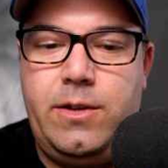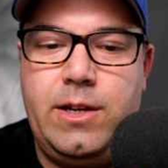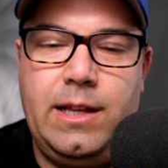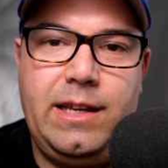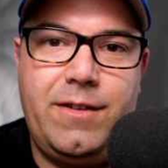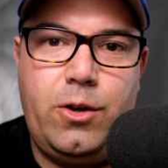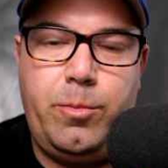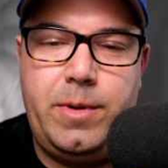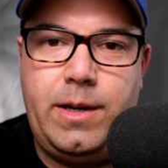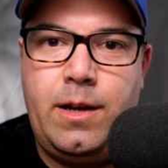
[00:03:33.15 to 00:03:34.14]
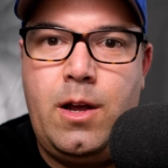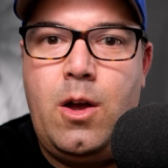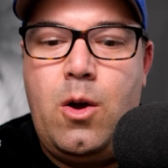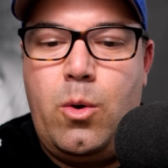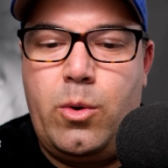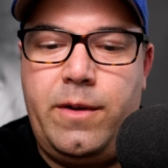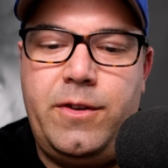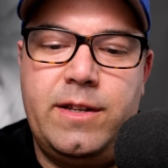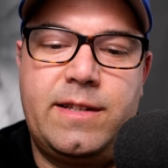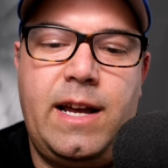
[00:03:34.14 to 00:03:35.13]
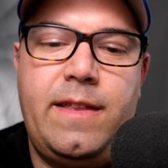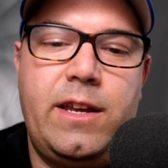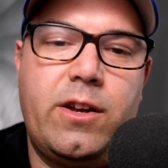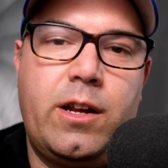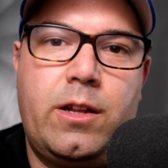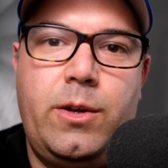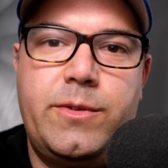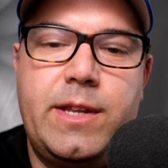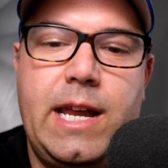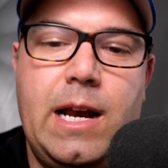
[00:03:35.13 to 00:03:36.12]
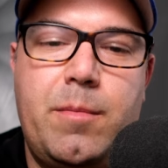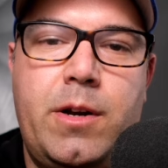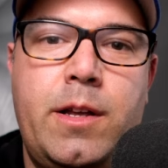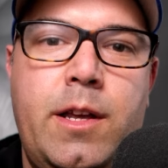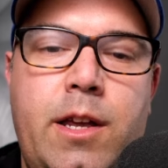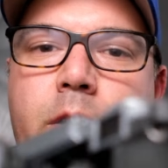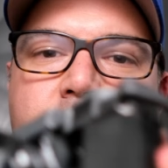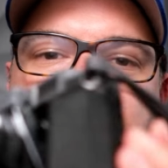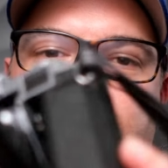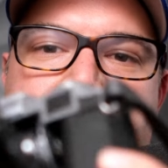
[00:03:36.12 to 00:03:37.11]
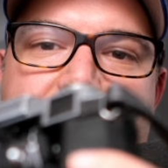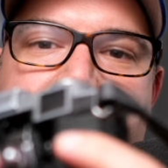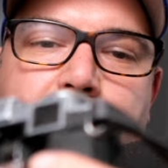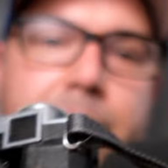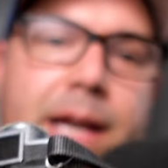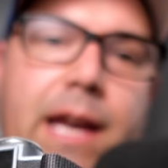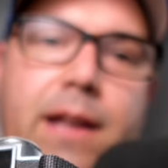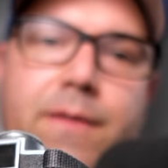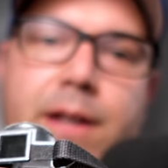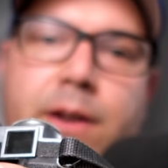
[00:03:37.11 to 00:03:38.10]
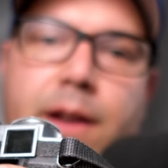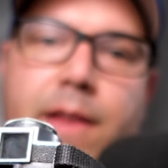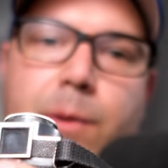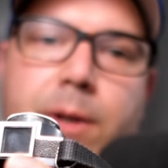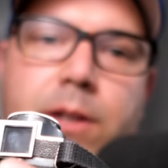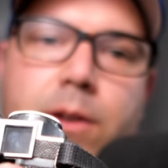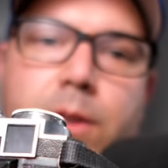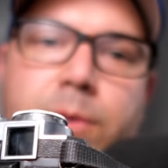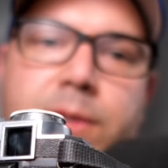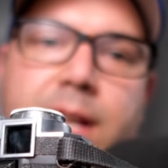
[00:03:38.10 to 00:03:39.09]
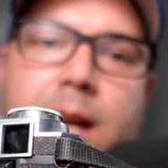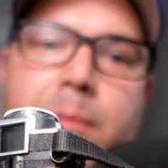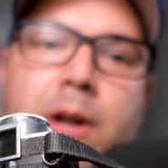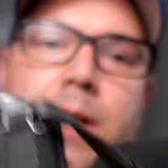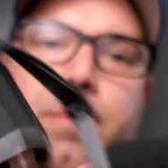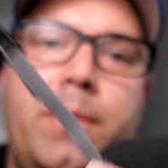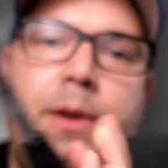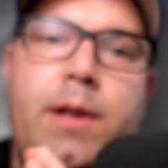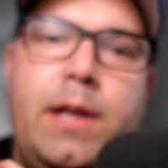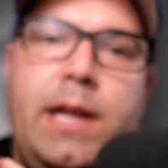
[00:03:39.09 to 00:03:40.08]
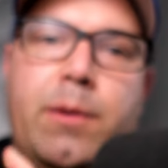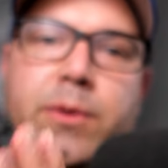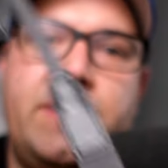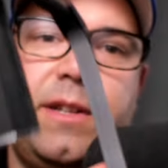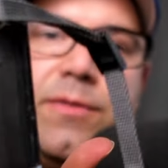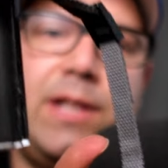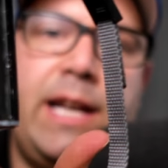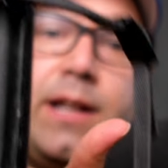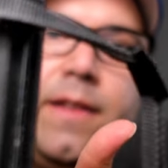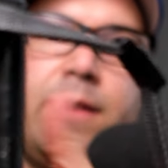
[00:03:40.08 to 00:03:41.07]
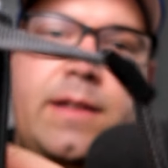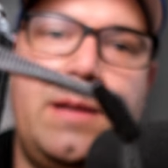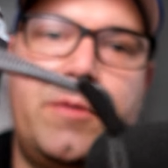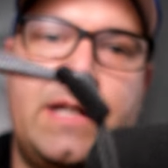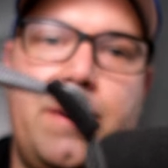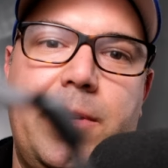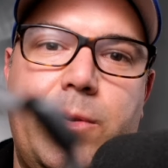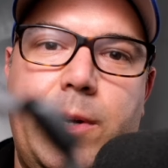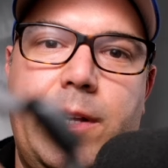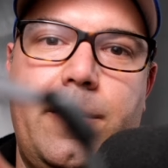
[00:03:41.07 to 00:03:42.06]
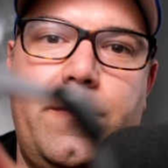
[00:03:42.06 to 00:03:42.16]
You can leave it open, or if you decide that you're going to close the camera, you just lift that foot back out of there, and then when you close the camera up, it will sit flat on the tabletop as well.